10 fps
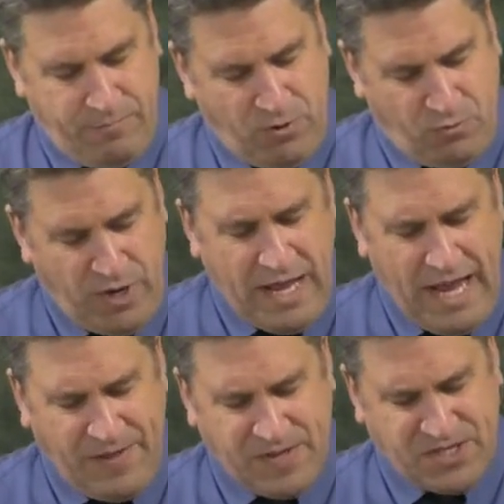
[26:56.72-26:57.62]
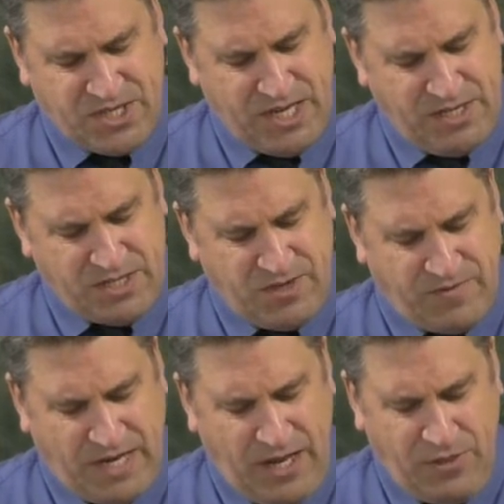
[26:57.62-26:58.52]
But we had the sentence
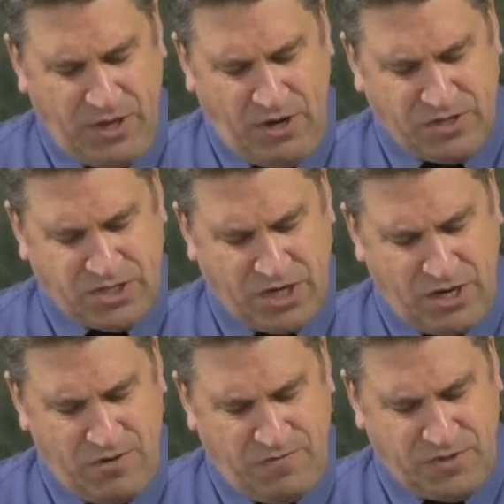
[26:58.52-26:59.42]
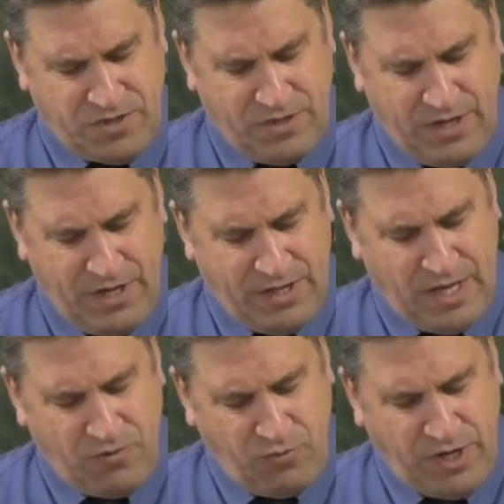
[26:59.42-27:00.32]
of death in ourselves
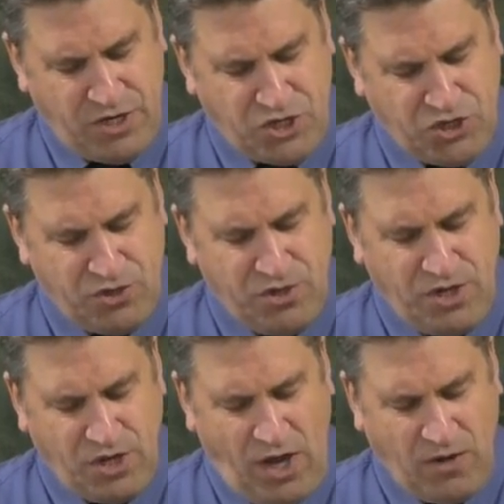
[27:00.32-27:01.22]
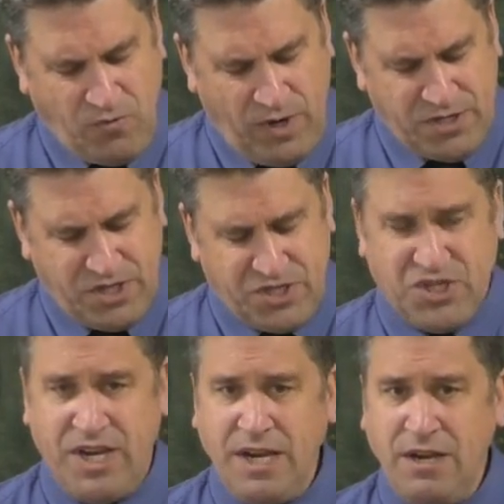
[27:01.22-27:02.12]
that we should not, what does it
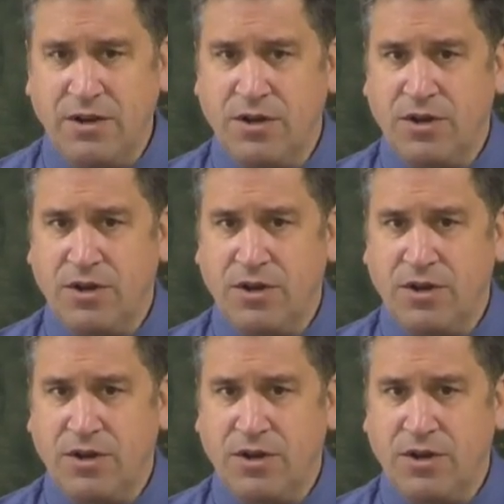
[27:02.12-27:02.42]
say?